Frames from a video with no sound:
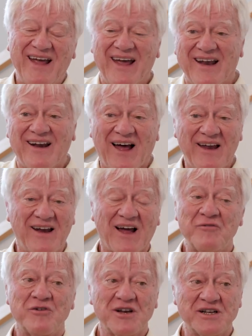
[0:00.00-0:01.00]
And, and
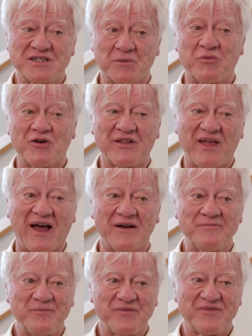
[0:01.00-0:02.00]
I really support that.
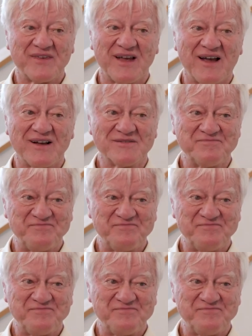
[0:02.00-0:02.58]
Mm-hmm. Yeah.